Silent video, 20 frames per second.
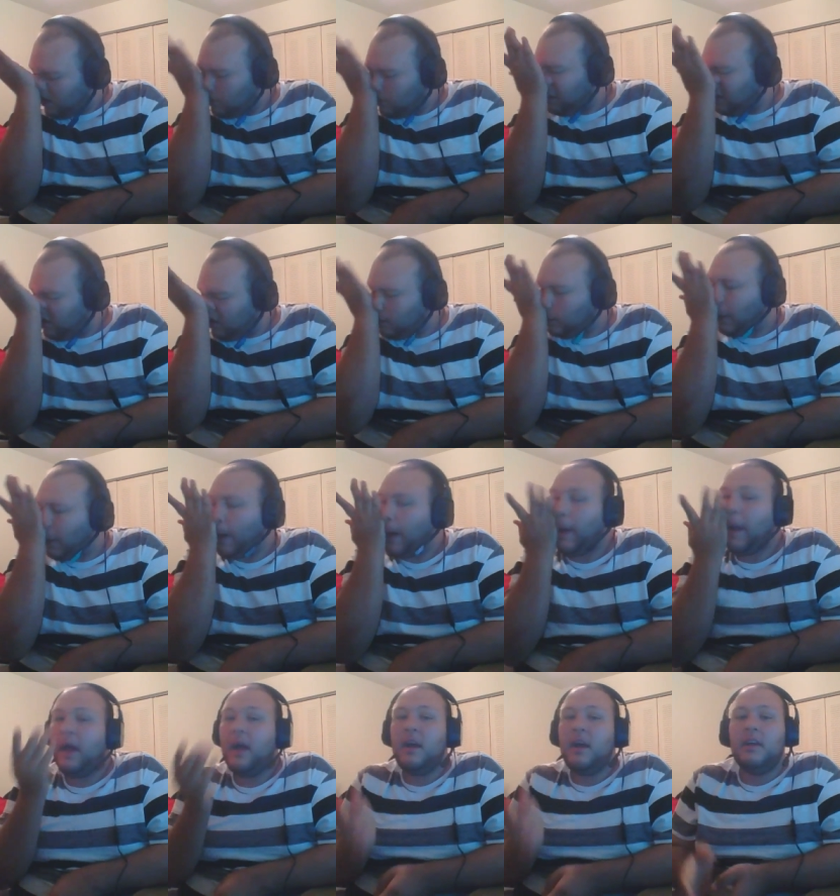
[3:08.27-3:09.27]
I know
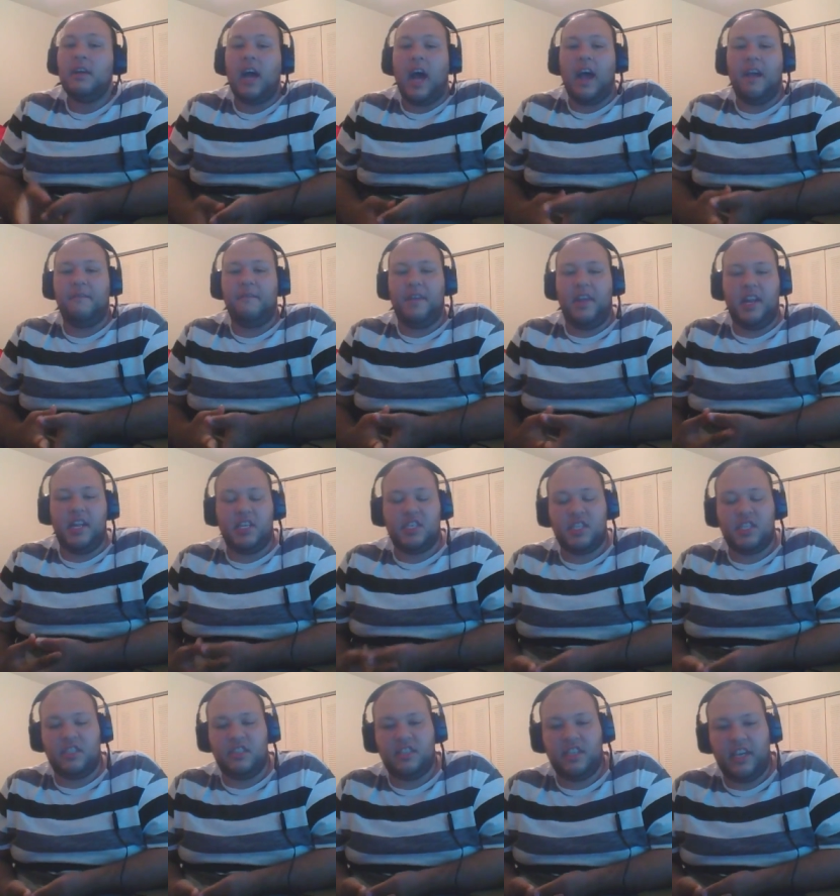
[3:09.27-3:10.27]
I finish
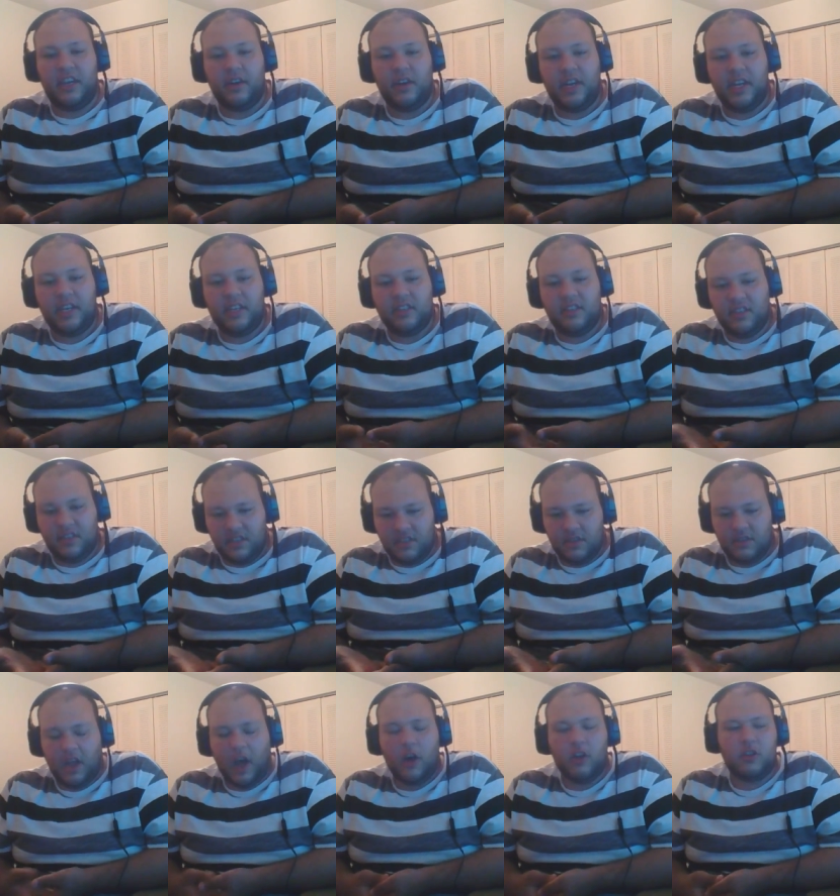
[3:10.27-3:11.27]
the series
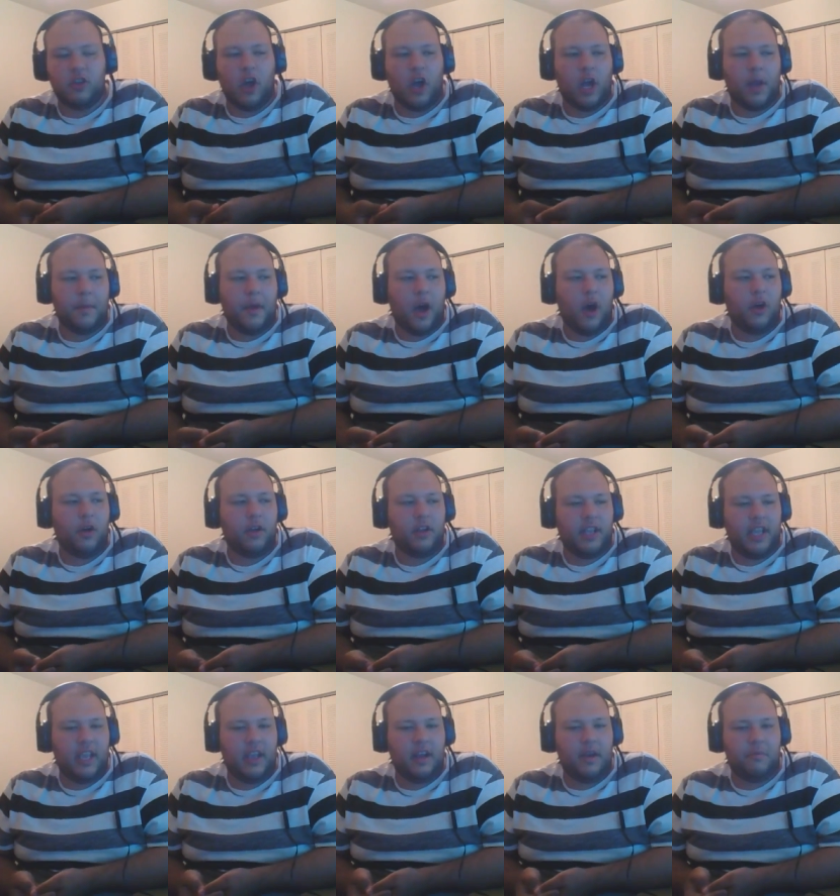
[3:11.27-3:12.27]
and I'll talk about I'll
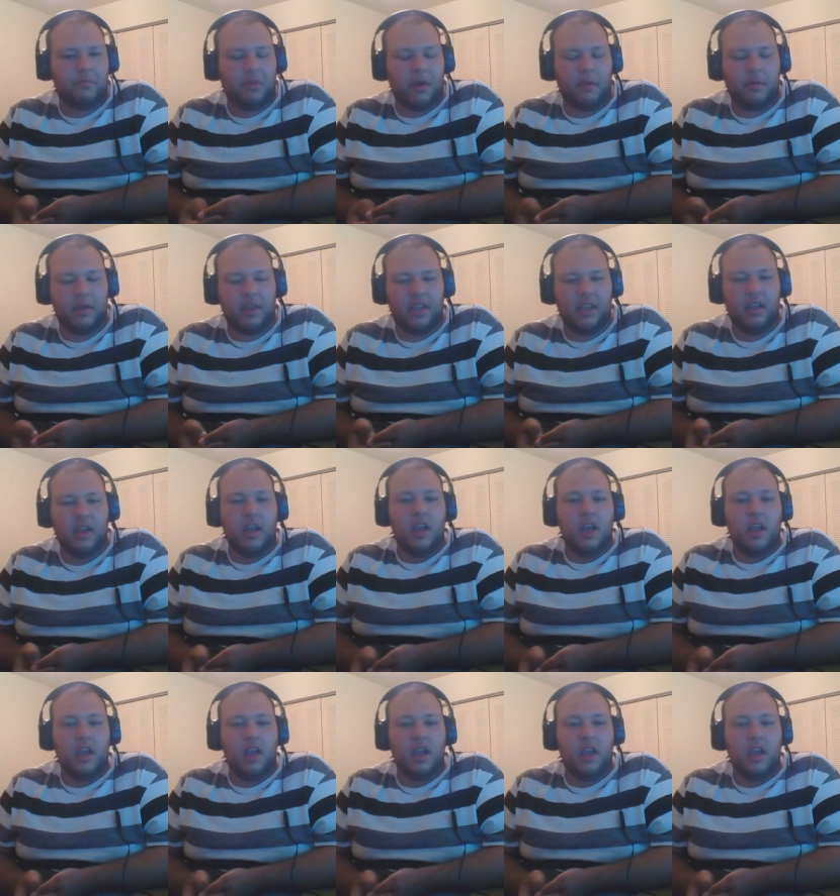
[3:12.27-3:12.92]
give I'll probably